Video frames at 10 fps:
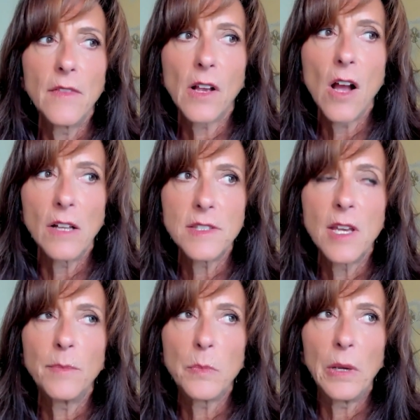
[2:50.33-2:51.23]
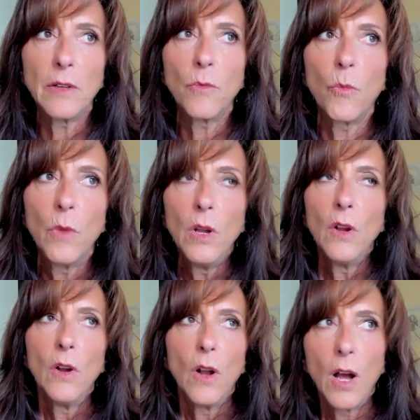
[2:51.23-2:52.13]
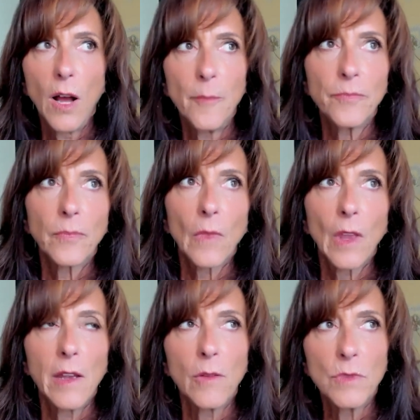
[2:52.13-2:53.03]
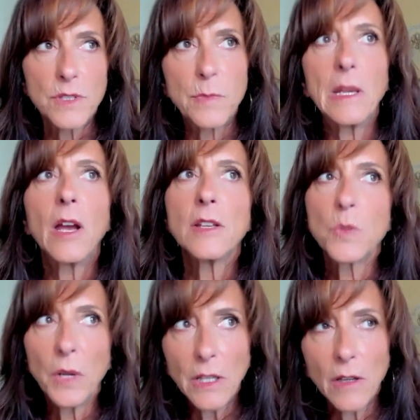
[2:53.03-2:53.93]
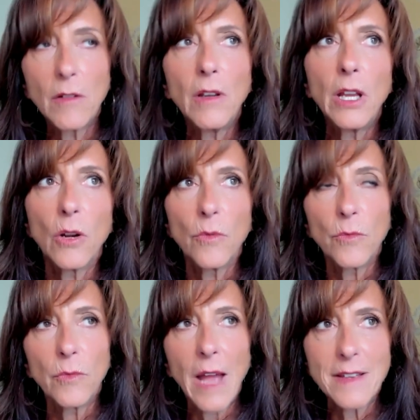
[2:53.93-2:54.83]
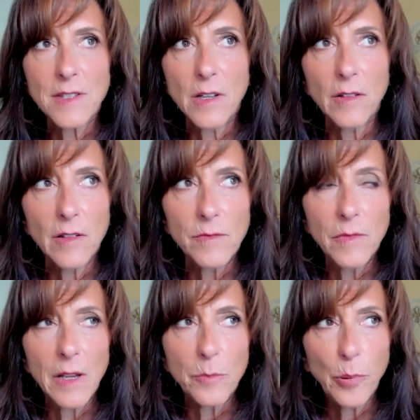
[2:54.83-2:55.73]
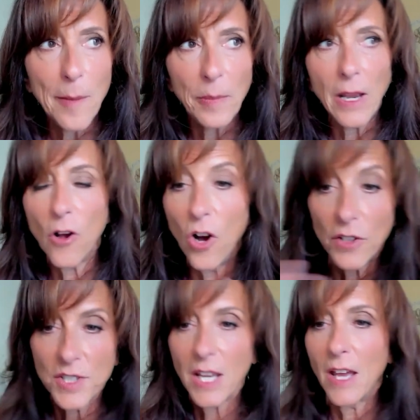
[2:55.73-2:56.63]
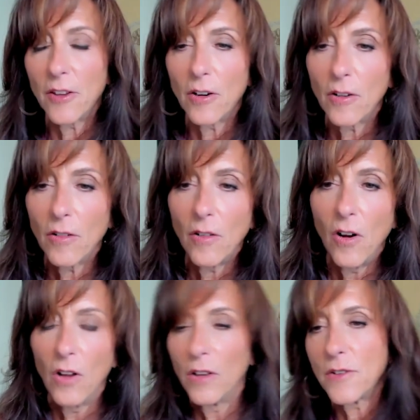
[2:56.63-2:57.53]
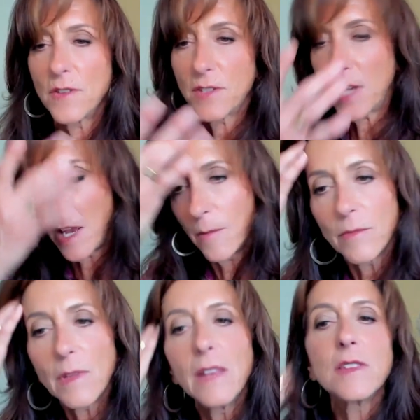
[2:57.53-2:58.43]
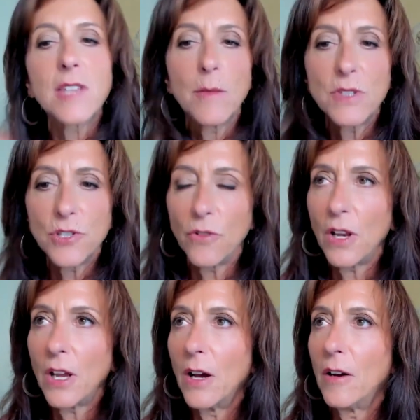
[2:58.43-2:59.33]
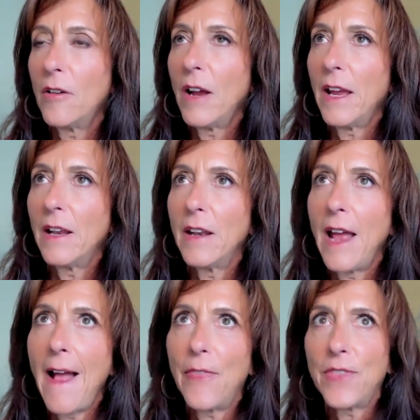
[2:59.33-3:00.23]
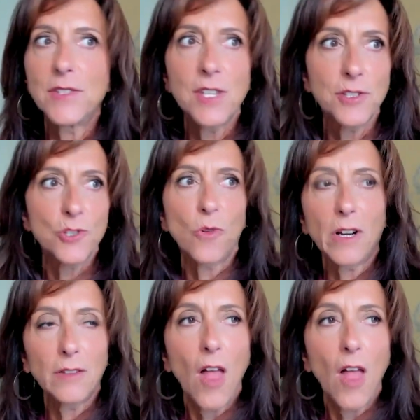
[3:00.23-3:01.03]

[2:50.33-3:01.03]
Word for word: and the concept, but it was because we, you know, as a prepping all together, all under in the same studio and at this historic